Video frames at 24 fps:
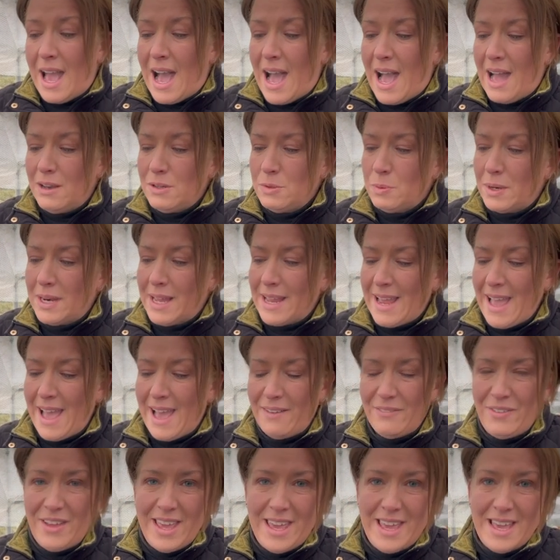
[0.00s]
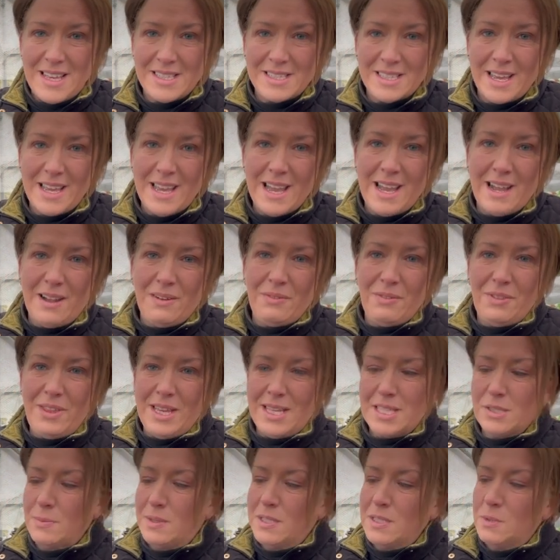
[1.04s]
And what I have here is I have
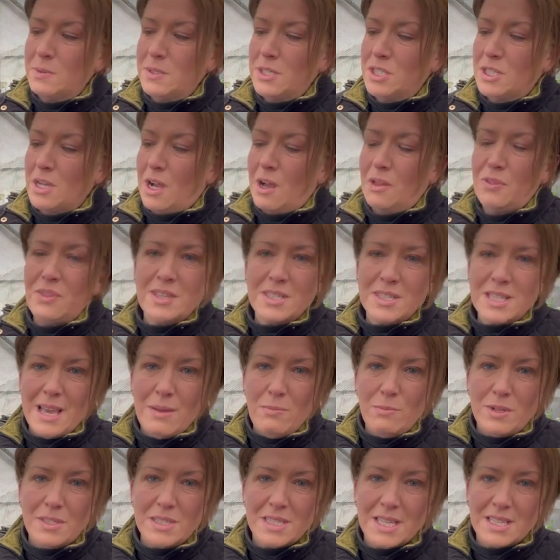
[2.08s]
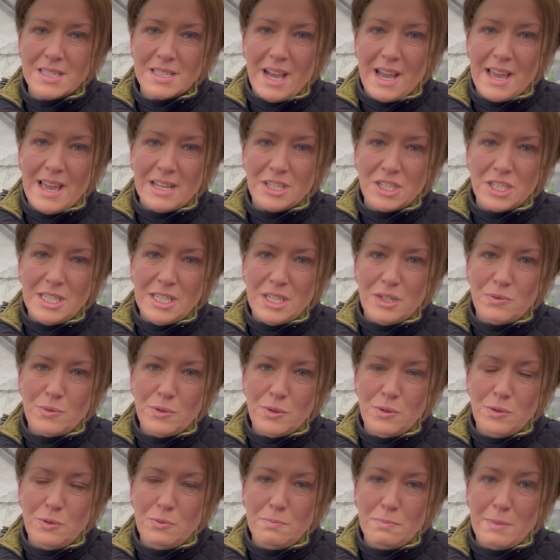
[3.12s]
these ones, which are the same ones that I actually
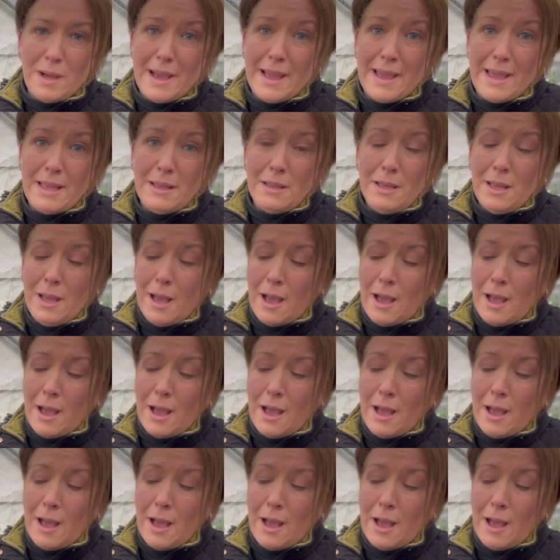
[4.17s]
grew my